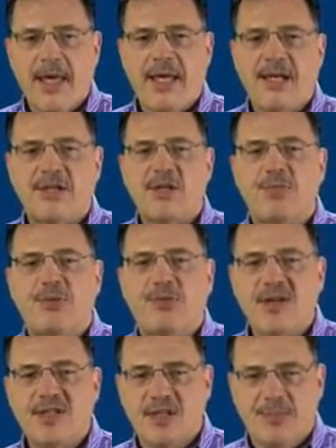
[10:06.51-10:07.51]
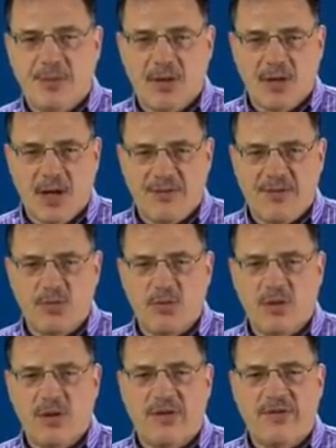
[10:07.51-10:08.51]
It is a principle of the
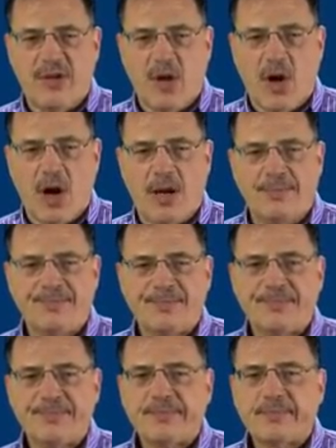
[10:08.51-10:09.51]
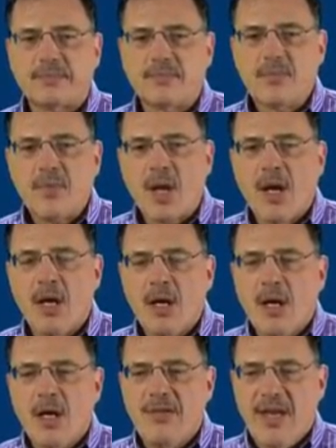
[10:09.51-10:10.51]
rule of law
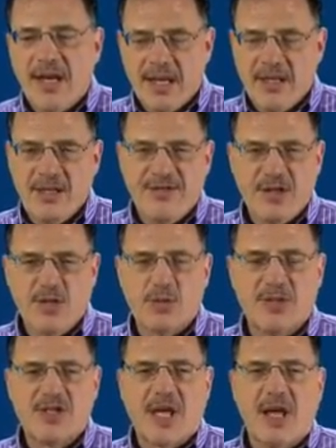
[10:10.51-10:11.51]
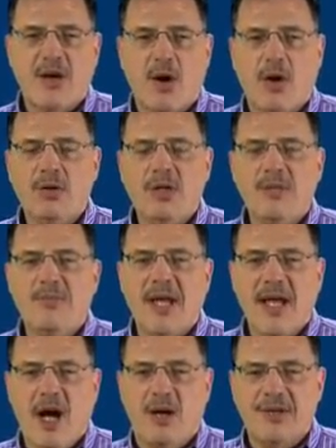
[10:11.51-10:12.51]
that individuals can only
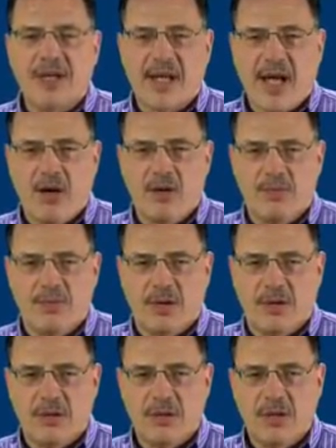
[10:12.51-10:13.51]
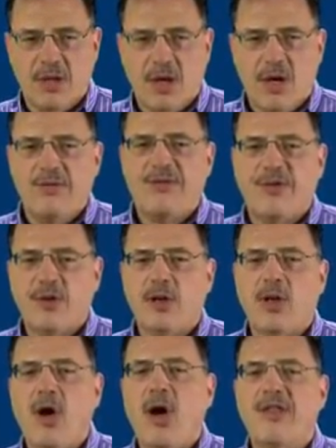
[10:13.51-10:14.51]
be held accountable for a
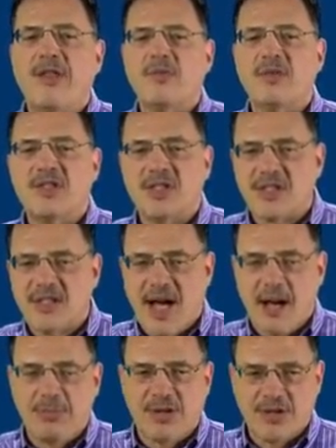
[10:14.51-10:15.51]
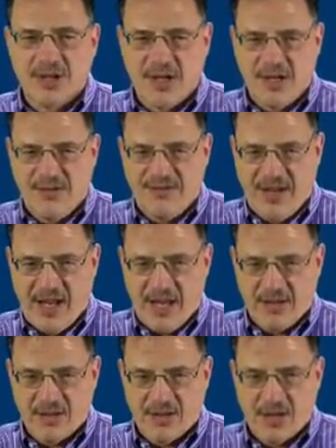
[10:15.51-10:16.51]
law that was established in
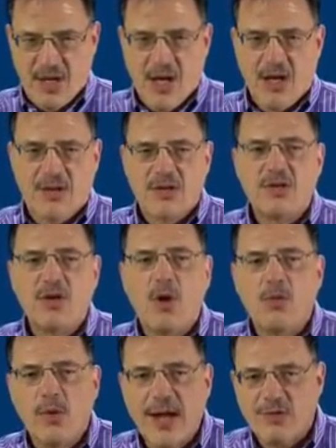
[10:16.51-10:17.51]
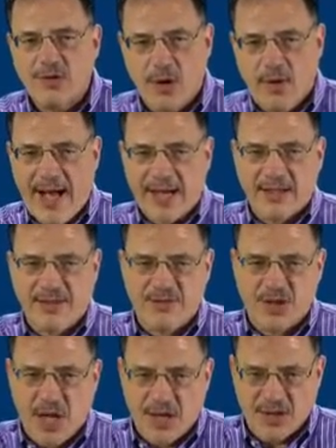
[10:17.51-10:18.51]
advance. There's no retroactive
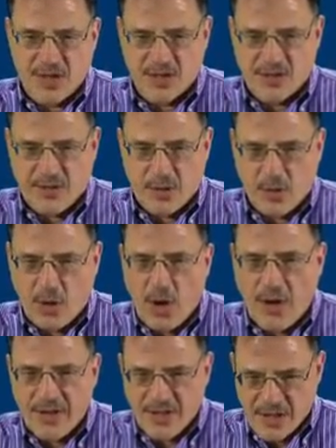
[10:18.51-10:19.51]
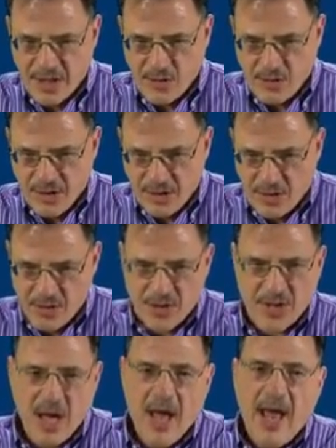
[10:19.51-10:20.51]
justice for a law that's
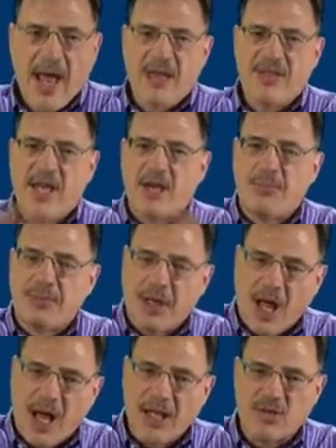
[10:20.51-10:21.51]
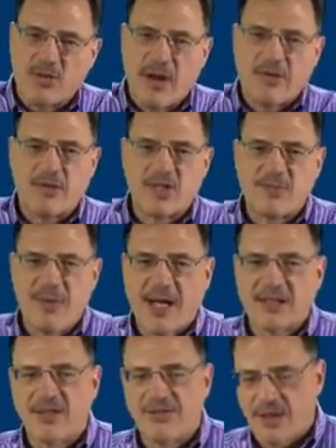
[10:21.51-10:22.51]
introduced and then applies
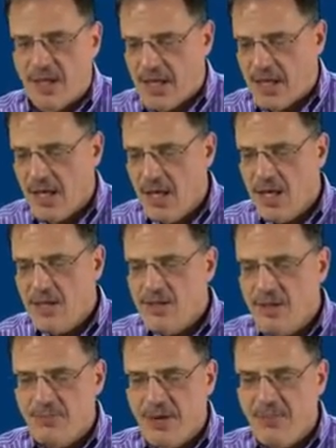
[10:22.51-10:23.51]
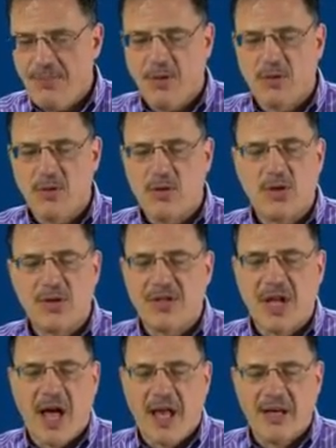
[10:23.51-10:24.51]
retrospectively to people who could
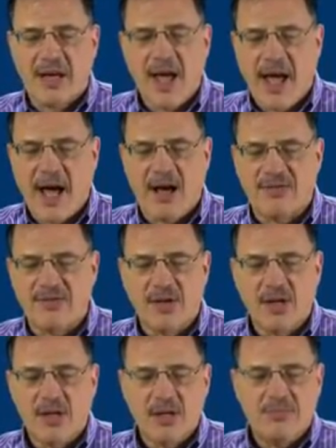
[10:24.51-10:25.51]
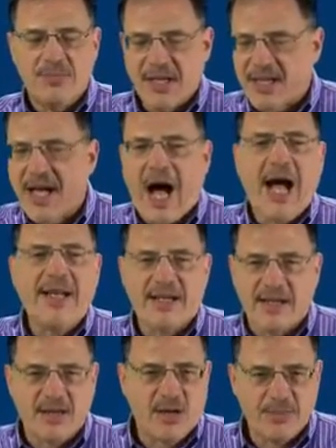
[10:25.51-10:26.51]
not have been
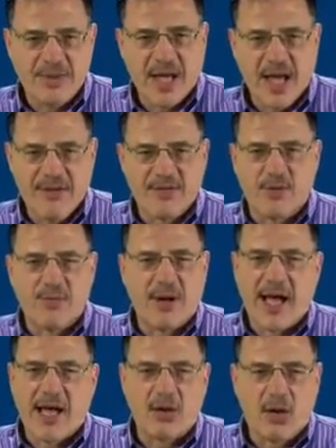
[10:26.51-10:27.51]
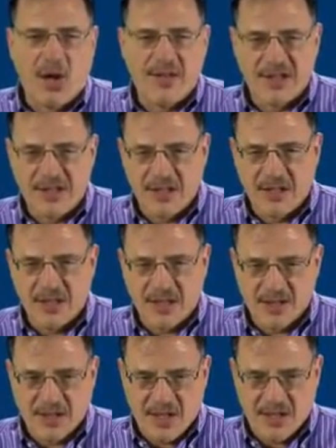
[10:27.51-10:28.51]
guided in their behavior by a law that didn't
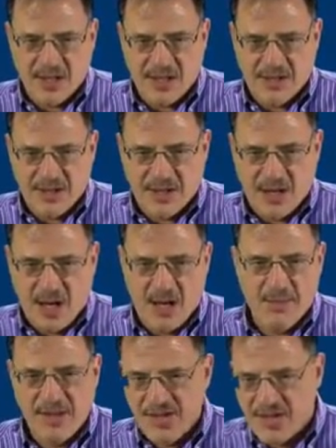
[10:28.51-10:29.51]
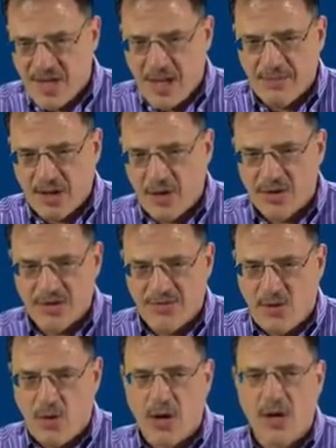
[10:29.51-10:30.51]
exist at the time. And the same goes
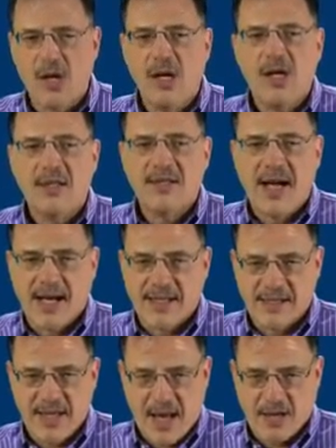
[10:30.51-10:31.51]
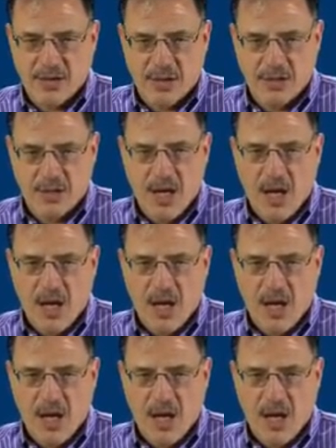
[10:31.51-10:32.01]
for taxation.